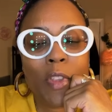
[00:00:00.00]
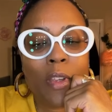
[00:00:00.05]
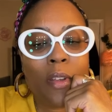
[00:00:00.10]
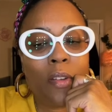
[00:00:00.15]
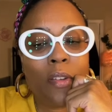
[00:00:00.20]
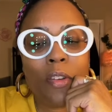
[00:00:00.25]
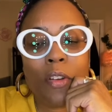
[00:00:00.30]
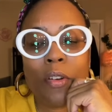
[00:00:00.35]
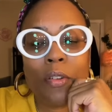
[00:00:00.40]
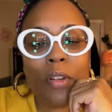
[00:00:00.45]

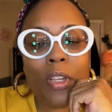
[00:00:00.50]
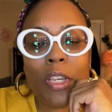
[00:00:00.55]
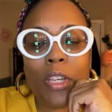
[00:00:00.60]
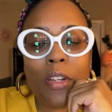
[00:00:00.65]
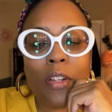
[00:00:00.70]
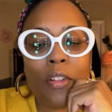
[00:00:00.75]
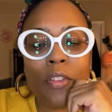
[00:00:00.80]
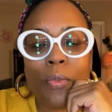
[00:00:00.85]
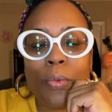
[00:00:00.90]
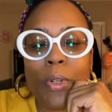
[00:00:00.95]
Don't get
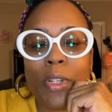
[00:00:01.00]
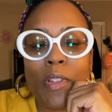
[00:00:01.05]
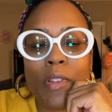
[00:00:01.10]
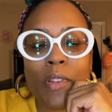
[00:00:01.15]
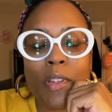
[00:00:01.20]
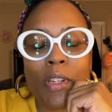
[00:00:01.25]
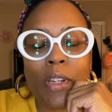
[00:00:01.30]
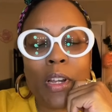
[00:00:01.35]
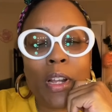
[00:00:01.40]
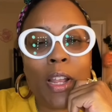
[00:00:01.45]
it
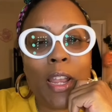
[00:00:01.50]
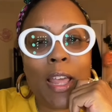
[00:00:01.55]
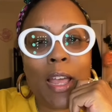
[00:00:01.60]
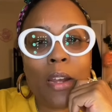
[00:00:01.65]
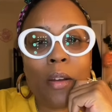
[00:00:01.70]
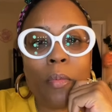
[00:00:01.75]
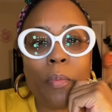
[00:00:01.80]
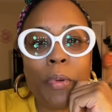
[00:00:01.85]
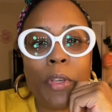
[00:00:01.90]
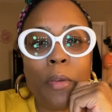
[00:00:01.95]
twisted. A lot
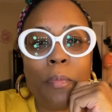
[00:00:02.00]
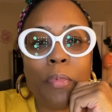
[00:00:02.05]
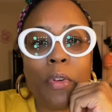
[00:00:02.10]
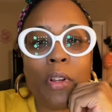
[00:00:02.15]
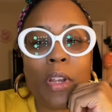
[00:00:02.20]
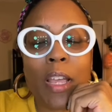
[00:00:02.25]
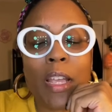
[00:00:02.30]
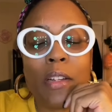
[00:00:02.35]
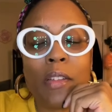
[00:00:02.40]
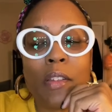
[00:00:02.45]
of people
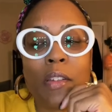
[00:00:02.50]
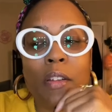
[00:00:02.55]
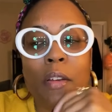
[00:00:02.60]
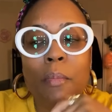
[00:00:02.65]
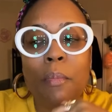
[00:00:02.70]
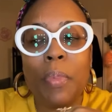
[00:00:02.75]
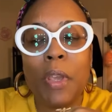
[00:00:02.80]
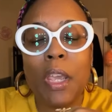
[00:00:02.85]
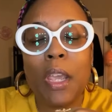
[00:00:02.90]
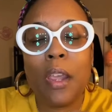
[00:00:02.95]
like to
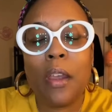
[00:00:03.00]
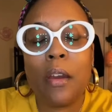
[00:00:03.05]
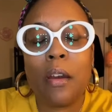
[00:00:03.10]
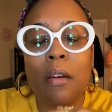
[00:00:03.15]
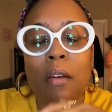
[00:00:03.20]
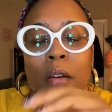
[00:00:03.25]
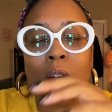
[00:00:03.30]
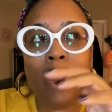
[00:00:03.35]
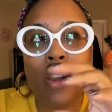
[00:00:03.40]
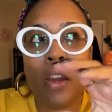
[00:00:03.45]

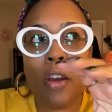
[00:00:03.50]
compare